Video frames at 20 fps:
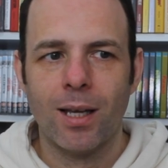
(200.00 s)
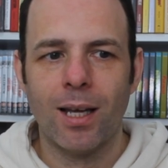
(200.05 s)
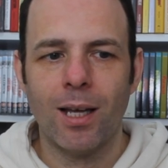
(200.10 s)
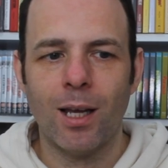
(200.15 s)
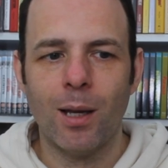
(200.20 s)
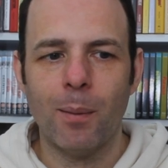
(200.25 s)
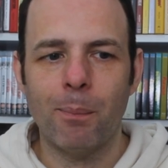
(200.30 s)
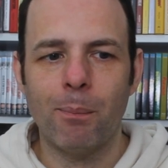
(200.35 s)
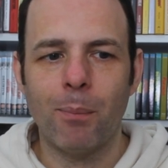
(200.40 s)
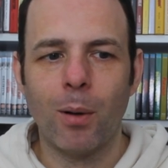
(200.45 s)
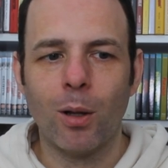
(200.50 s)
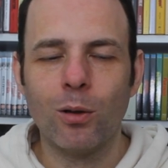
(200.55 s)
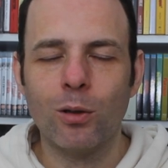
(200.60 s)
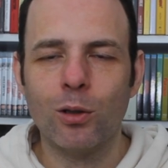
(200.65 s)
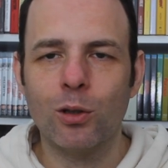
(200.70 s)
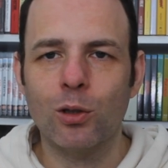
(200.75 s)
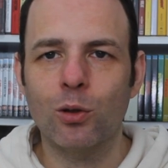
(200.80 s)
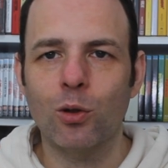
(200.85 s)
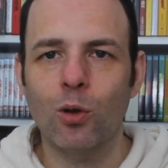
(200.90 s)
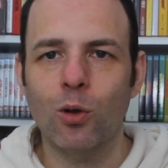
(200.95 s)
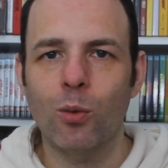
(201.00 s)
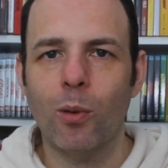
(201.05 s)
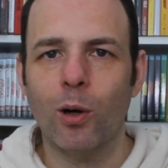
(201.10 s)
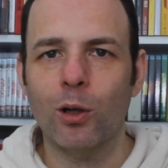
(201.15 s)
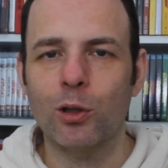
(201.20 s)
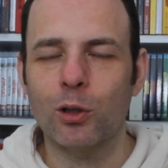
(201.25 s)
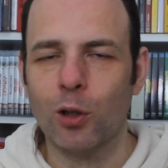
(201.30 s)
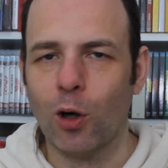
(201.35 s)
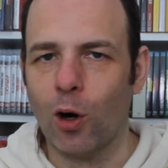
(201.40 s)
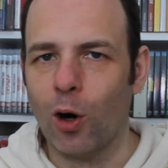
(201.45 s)
It builds so
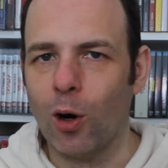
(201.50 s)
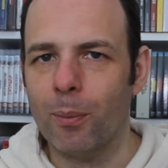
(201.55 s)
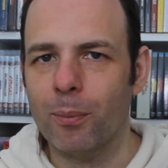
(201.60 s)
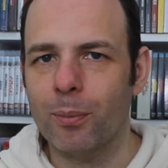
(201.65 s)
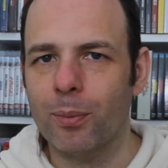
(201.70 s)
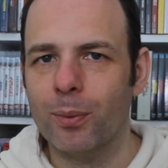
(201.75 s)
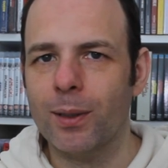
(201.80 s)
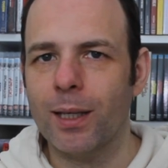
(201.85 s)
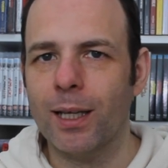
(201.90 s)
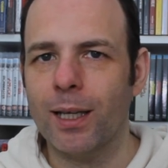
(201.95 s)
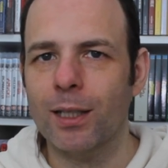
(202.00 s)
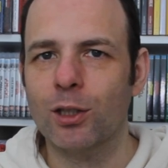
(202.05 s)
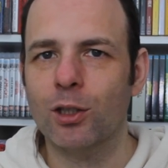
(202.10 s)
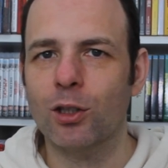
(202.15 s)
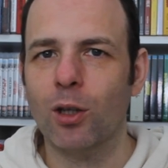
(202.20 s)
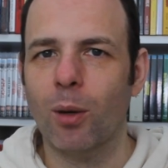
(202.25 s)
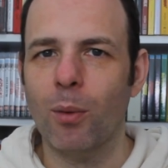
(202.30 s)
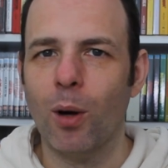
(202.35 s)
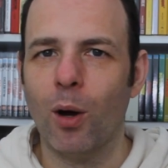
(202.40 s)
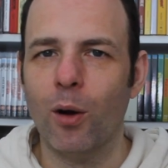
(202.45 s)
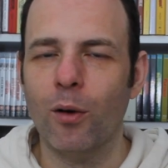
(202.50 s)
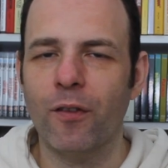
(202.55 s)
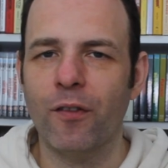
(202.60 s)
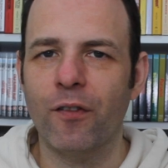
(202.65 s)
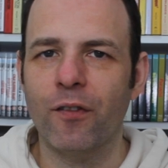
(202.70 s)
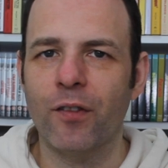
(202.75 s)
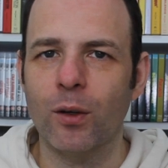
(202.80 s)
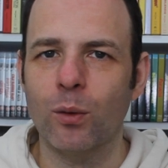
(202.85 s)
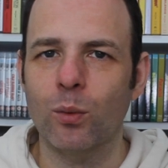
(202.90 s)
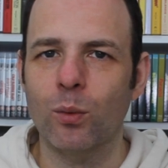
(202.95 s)
much up, yet somehow
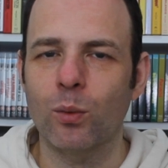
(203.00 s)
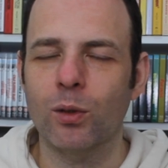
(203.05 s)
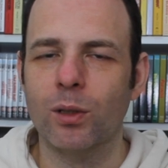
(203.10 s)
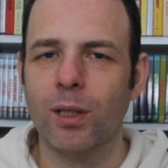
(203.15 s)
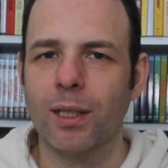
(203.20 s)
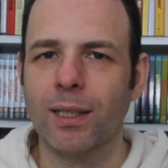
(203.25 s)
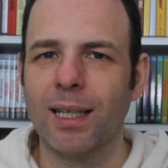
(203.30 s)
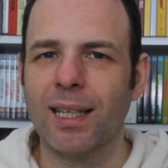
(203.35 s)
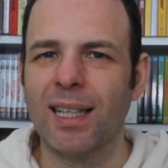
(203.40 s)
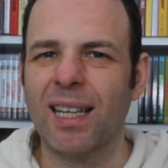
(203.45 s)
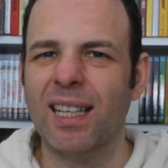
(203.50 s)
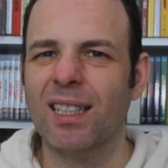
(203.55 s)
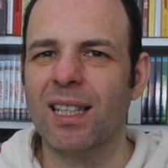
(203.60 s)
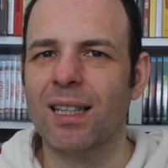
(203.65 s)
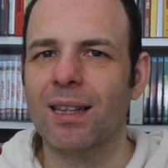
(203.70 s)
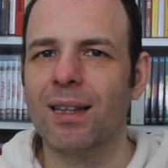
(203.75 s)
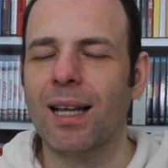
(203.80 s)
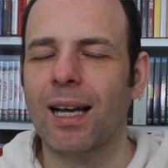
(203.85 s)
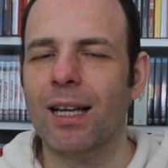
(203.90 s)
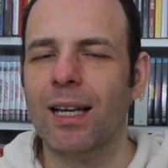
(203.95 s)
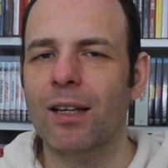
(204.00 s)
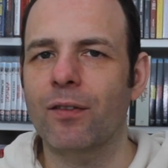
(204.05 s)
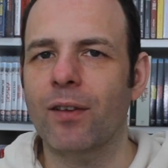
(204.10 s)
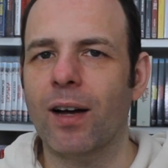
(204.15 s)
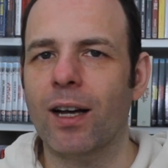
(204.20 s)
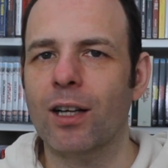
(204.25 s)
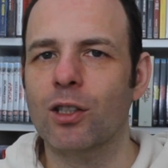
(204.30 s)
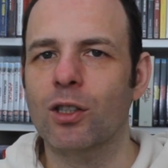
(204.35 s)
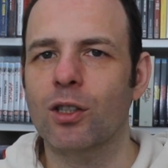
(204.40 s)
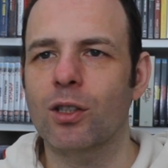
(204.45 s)
feels like a kind of live
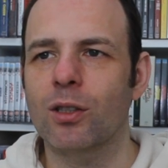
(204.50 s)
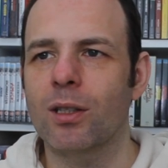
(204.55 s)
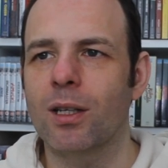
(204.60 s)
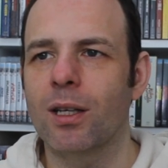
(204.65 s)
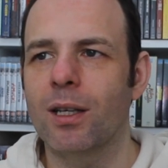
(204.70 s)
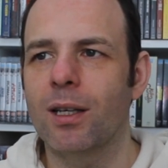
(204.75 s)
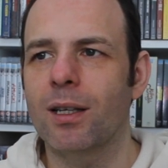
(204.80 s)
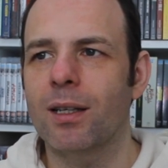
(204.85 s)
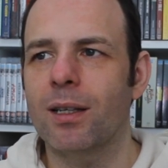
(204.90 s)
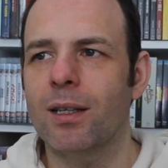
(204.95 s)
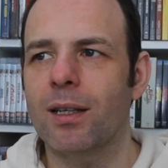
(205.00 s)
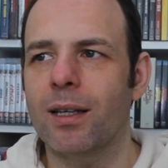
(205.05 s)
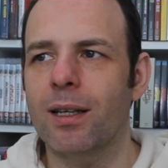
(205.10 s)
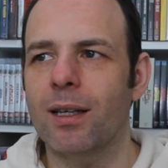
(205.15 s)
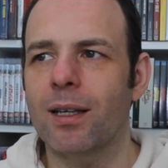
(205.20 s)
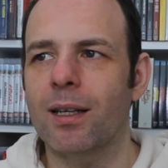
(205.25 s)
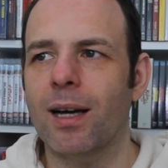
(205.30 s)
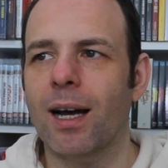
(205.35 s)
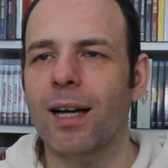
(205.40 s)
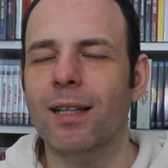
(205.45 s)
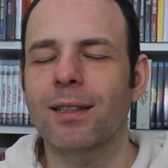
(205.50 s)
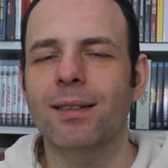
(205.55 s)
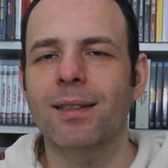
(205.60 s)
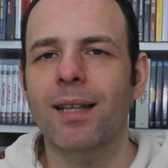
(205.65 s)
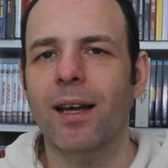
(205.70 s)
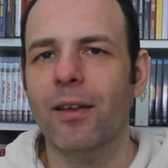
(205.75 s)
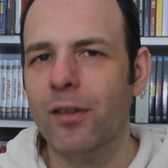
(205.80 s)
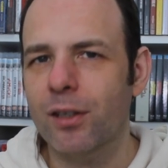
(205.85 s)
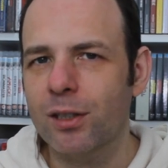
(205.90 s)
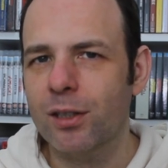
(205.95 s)
action uh,
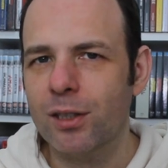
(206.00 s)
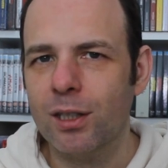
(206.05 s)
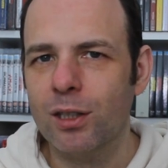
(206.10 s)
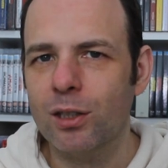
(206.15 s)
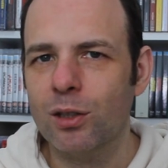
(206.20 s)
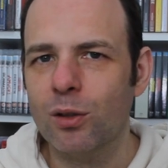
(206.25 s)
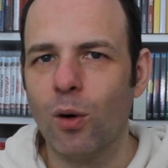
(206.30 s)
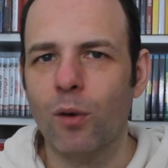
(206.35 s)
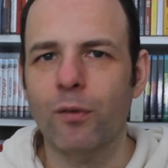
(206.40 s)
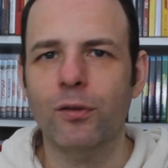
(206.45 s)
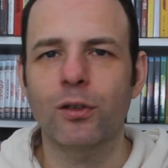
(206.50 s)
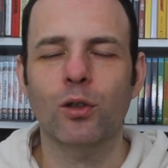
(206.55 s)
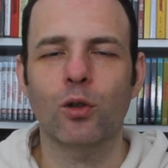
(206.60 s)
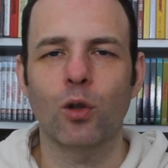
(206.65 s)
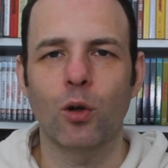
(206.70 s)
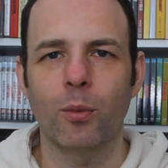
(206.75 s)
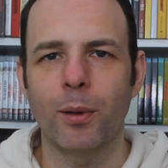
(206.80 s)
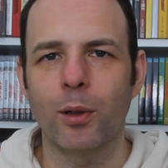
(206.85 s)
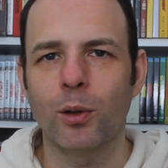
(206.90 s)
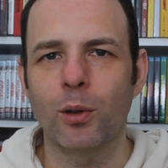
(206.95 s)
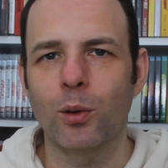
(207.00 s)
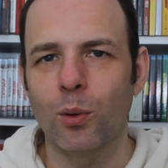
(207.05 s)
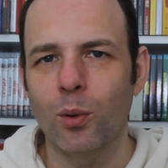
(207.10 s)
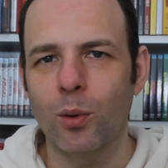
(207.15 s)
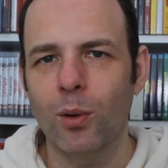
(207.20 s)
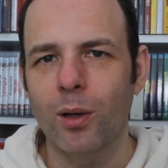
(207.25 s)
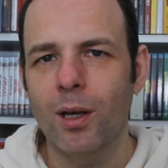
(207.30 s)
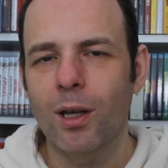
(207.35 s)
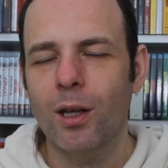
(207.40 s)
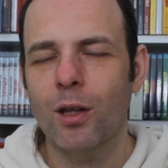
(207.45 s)
antithesis of Scooby
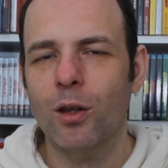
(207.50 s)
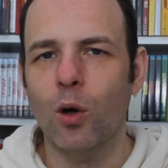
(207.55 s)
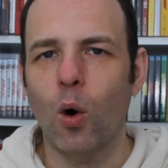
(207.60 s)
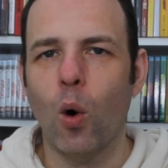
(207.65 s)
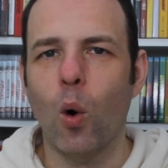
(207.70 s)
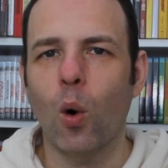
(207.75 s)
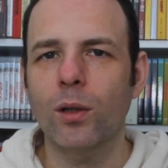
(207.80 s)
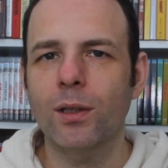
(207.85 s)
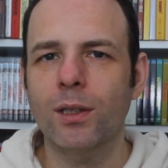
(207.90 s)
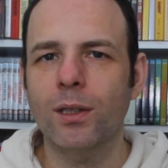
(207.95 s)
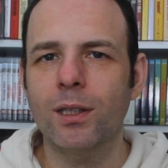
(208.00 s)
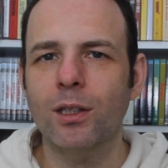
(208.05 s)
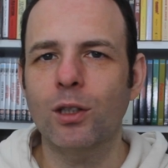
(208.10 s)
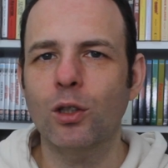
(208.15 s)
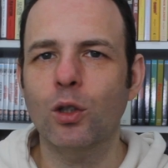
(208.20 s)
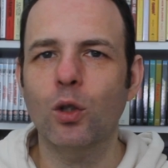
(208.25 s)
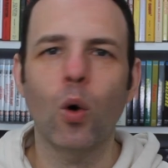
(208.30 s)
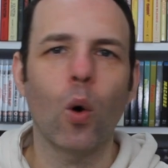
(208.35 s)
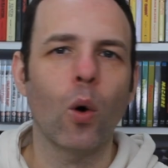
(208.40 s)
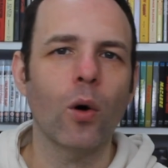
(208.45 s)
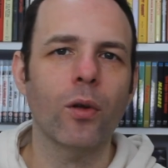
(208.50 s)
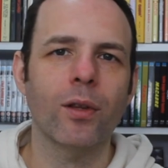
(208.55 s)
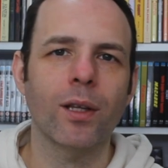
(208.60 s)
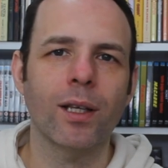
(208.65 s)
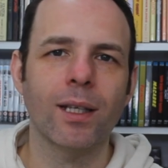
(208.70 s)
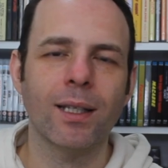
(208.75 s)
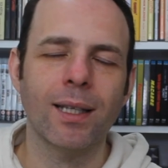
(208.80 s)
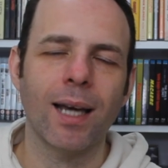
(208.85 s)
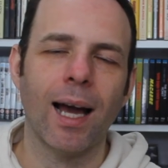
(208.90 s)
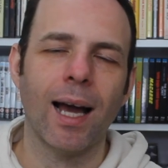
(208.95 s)
Doo, the haunted
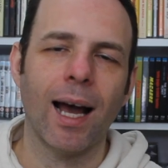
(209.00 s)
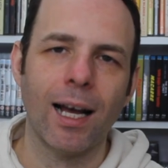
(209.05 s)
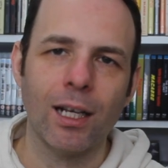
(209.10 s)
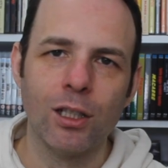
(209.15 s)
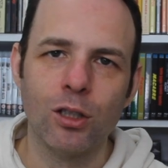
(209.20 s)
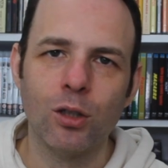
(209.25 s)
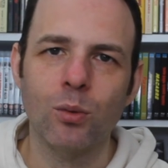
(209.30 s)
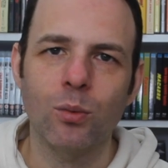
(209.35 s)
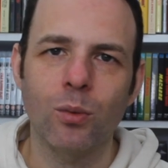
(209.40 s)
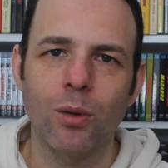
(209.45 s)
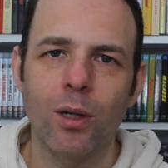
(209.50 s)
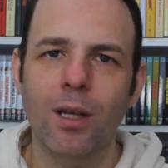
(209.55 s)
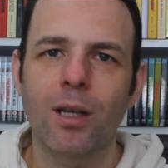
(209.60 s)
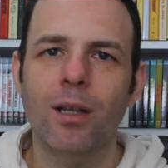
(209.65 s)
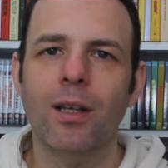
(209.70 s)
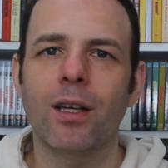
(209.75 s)
gothic castle,